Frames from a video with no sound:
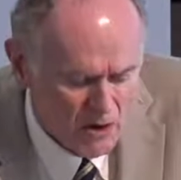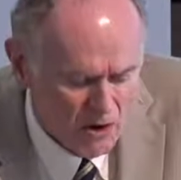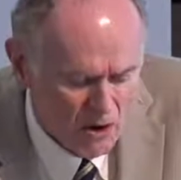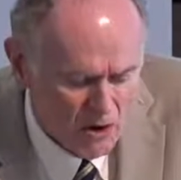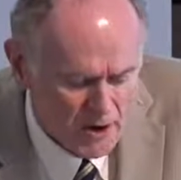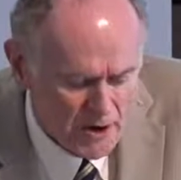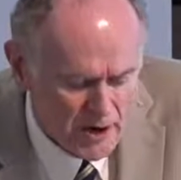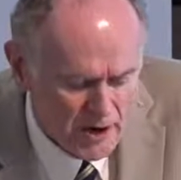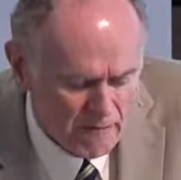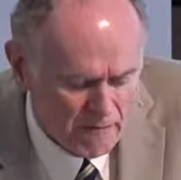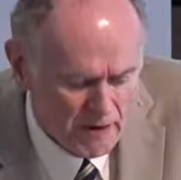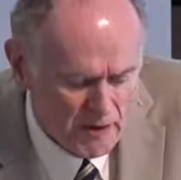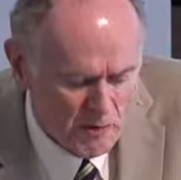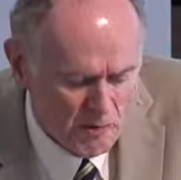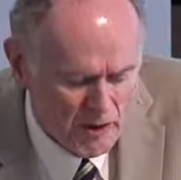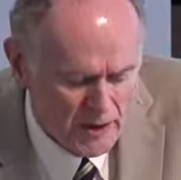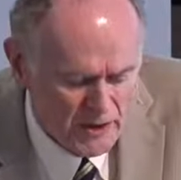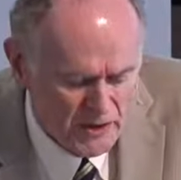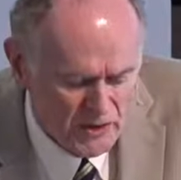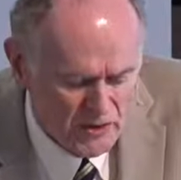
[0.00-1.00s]
on
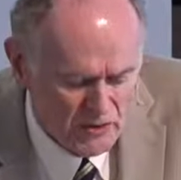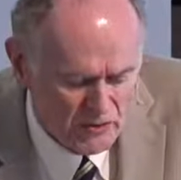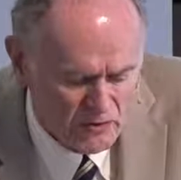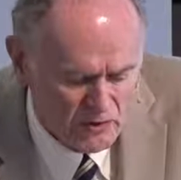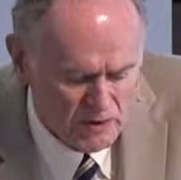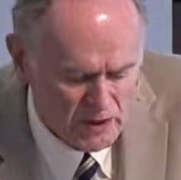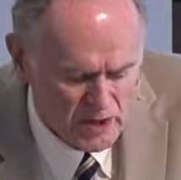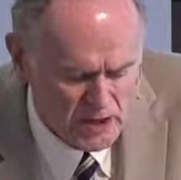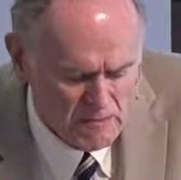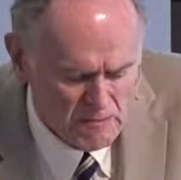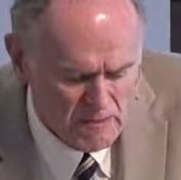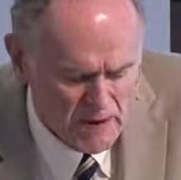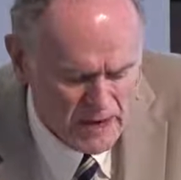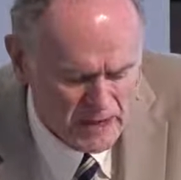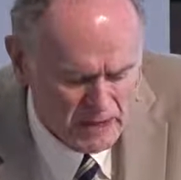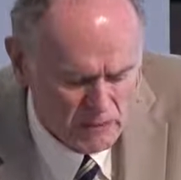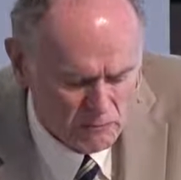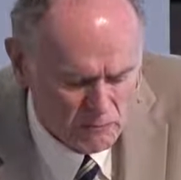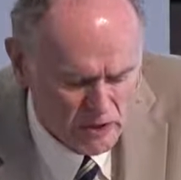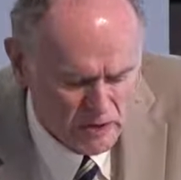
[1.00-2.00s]
everyone in the city,
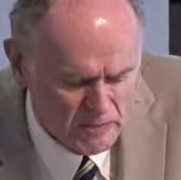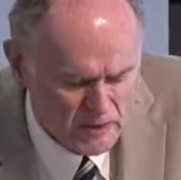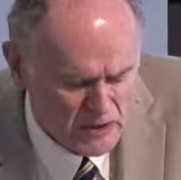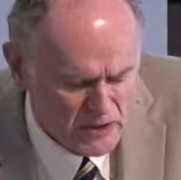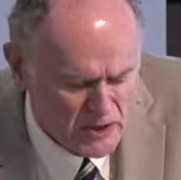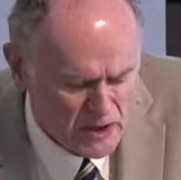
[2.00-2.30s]
men and women,